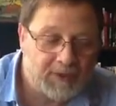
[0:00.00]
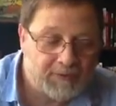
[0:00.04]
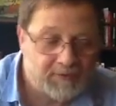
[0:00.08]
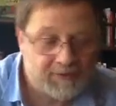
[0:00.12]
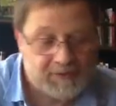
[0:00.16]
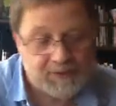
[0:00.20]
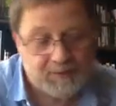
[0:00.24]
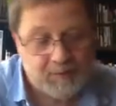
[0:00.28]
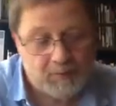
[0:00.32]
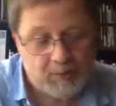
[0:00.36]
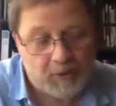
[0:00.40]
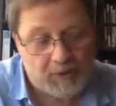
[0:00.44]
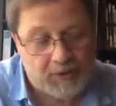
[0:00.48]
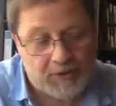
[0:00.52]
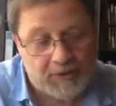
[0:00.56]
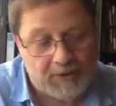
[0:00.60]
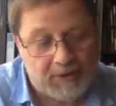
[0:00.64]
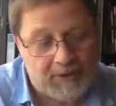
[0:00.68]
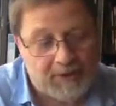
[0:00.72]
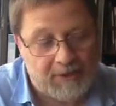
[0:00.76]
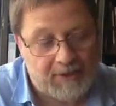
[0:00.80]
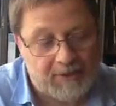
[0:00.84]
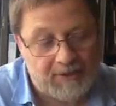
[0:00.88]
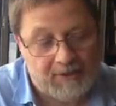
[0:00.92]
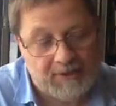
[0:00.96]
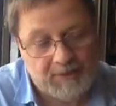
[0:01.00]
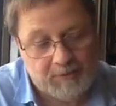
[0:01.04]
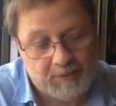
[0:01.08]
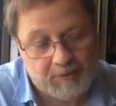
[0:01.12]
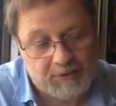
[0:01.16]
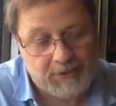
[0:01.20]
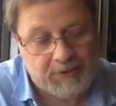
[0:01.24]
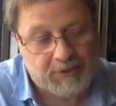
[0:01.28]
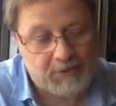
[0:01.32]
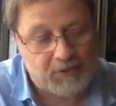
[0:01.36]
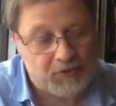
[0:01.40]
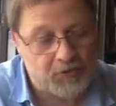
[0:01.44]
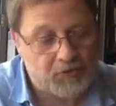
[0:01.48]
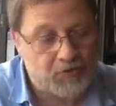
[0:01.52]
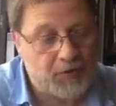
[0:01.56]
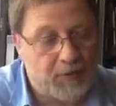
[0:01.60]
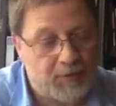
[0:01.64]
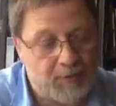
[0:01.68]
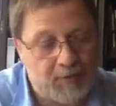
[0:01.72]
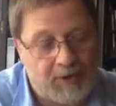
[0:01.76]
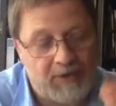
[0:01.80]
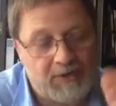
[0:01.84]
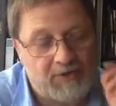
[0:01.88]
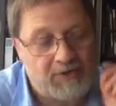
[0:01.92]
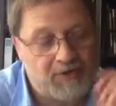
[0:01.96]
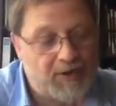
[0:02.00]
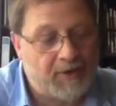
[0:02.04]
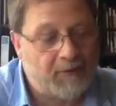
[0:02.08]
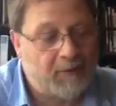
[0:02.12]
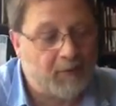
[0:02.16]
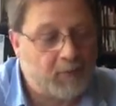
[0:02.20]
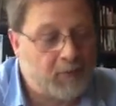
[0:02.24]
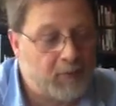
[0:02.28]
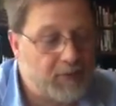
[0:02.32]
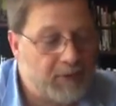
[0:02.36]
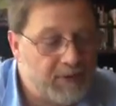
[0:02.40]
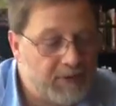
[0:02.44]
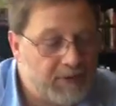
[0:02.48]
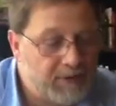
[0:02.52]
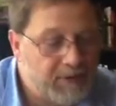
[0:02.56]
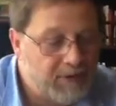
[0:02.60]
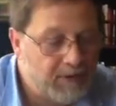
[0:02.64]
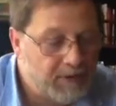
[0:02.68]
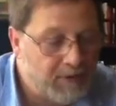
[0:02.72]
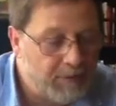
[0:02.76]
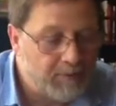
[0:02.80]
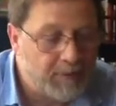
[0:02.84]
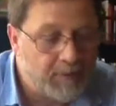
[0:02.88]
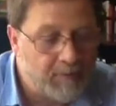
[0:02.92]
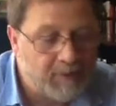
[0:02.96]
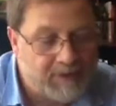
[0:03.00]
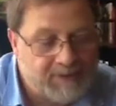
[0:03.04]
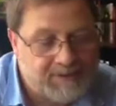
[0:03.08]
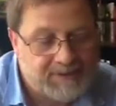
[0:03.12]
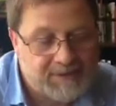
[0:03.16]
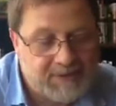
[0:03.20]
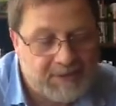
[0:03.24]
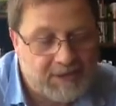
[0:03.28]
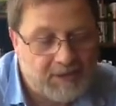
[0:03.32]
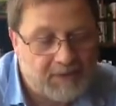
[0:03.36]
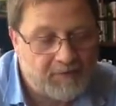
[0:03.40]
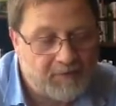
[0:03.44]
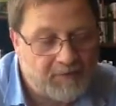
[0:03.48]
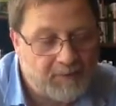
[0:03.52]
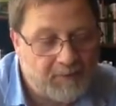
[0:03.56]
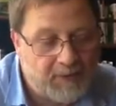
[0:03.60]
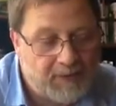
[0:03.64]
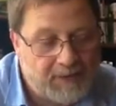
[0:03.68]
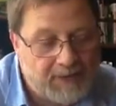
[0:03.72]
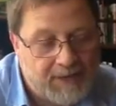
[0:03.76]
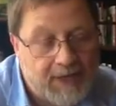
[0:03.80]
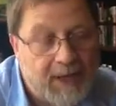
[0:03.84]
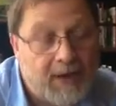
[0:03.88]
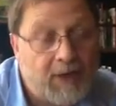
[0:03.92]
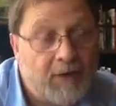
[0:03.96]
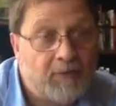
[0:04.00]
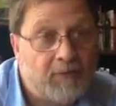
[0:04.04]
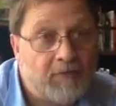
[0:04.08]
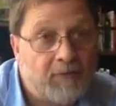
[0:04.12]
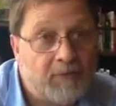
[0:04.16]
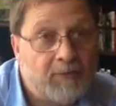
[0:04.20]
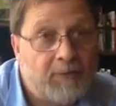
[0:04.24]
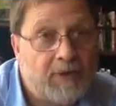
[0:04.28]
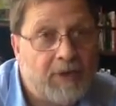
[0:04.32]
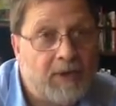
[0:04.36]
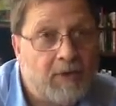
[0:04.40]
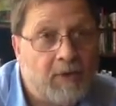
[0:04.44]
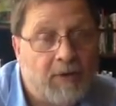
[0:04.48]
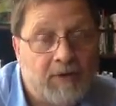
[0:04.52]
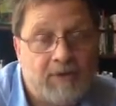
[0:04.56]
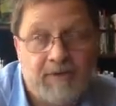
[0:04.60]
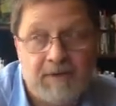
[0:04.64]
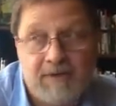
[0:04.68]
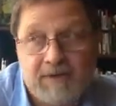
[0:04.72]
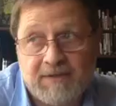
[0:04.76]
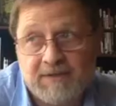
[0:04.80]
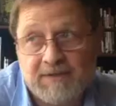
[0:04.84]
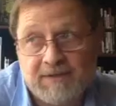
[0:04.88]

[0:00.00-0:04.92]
This book and this particular trip I traveled with by myself. But now, from now on,